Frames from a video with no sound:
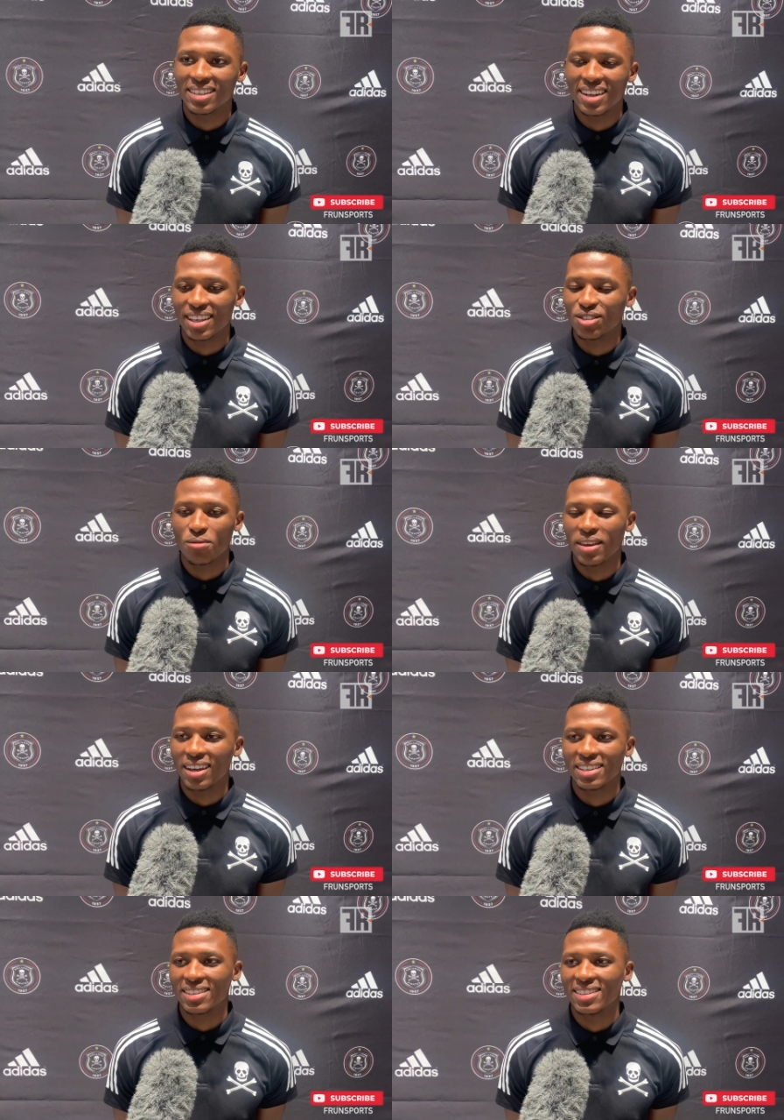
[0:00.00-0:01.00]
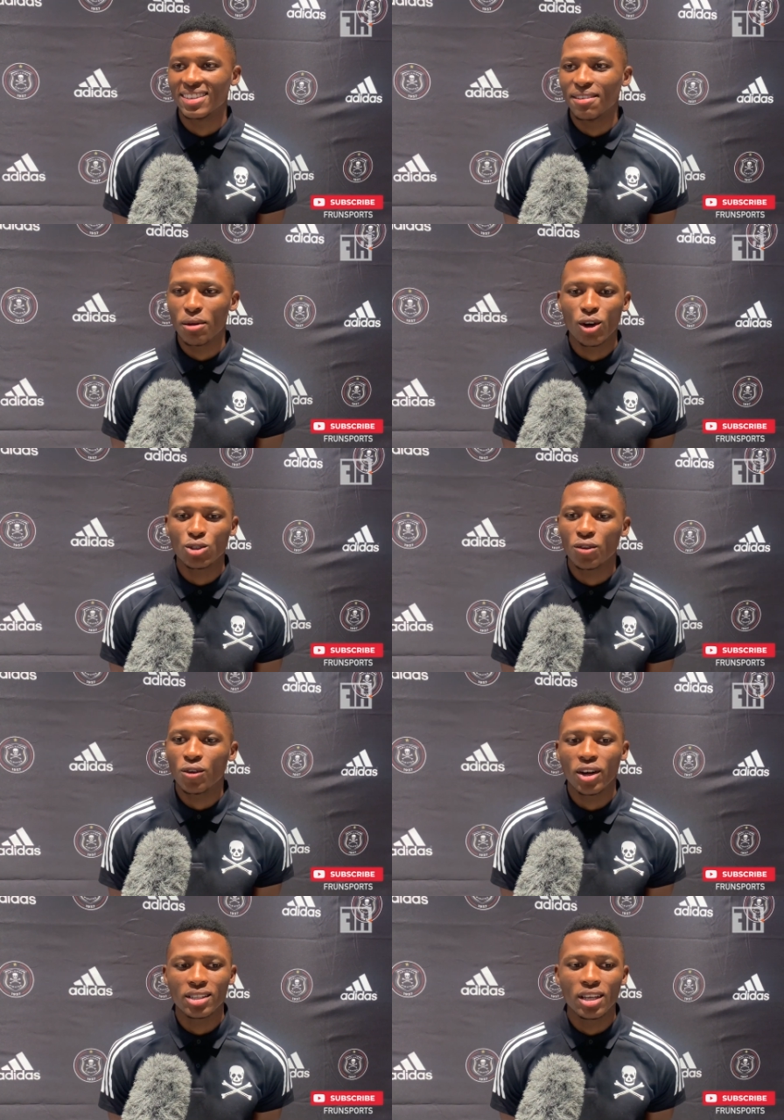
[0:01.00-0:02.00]
It has to be us. Because we've
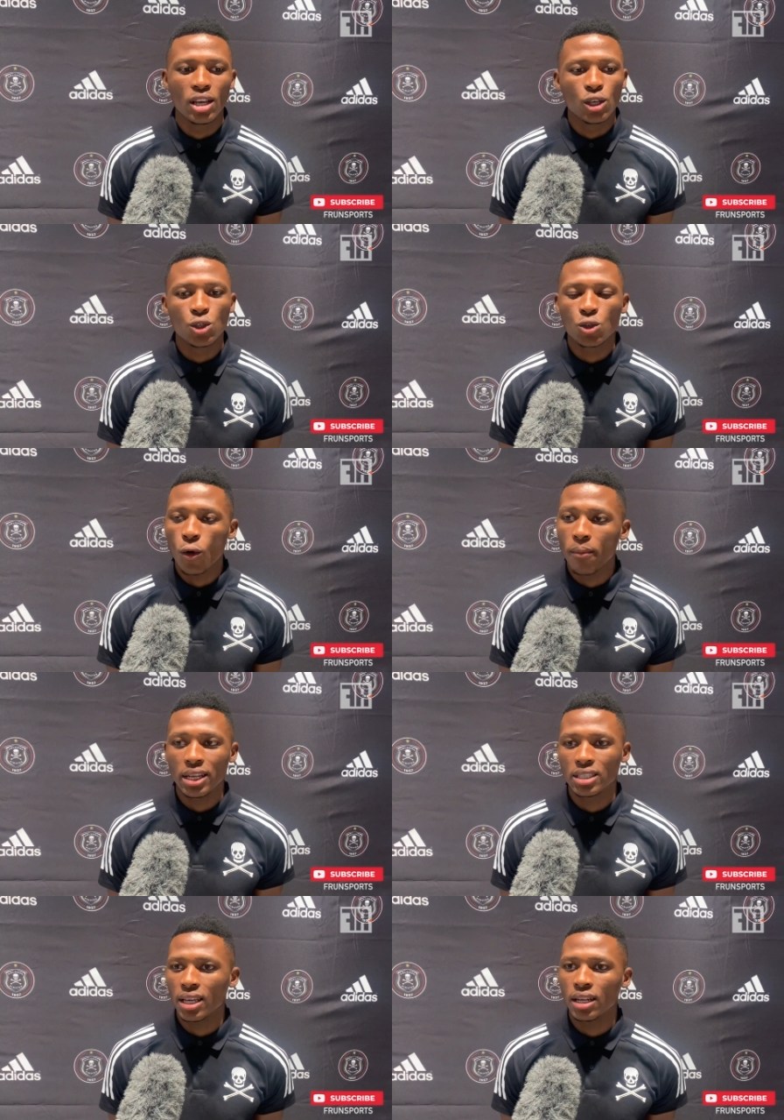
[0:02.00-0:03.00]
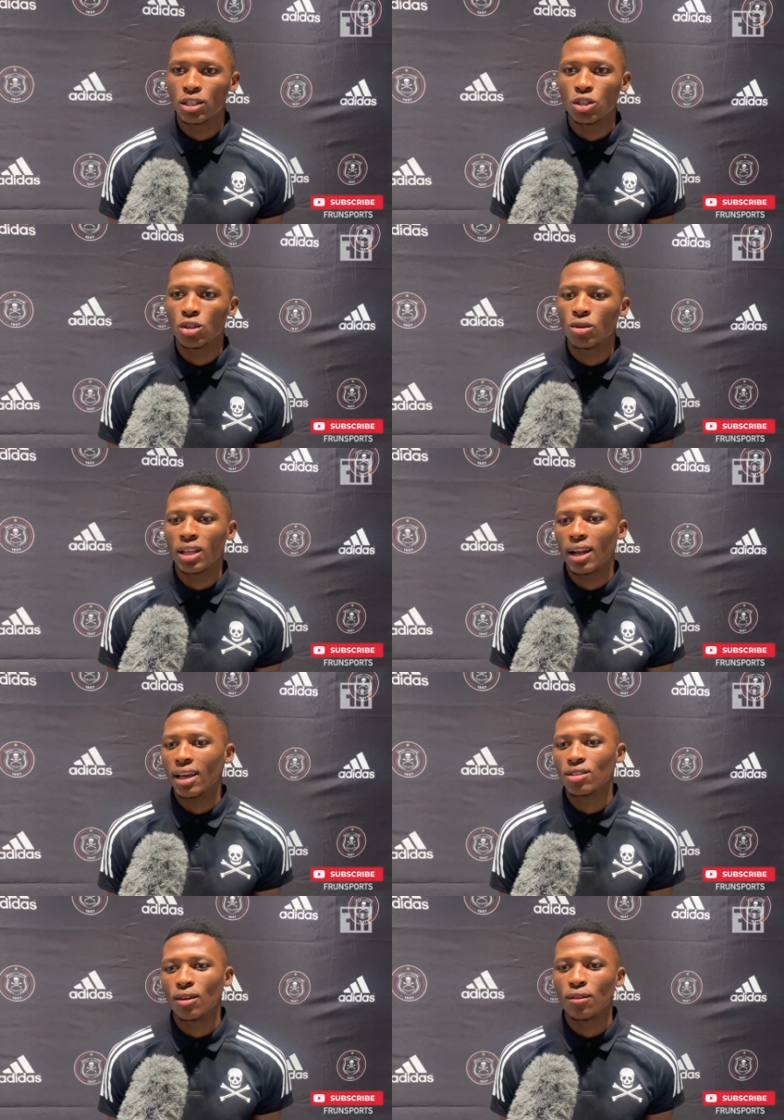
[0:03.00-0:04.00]
got so much talent, the
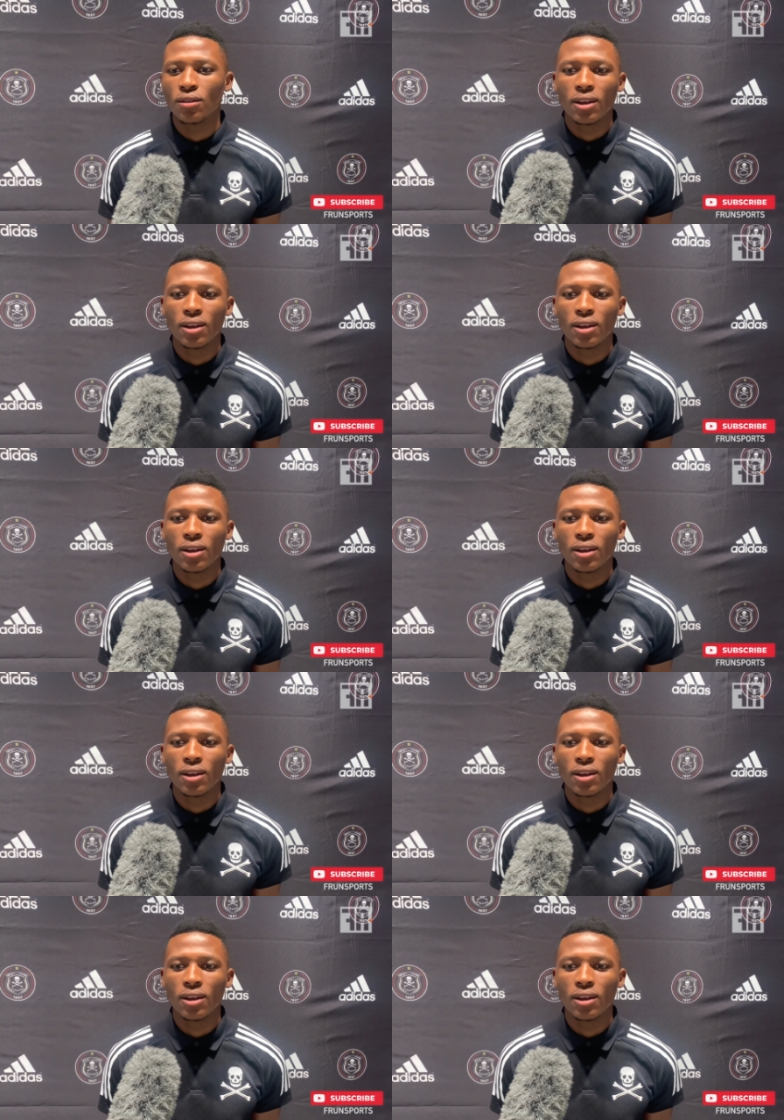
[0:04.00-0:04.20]
likes of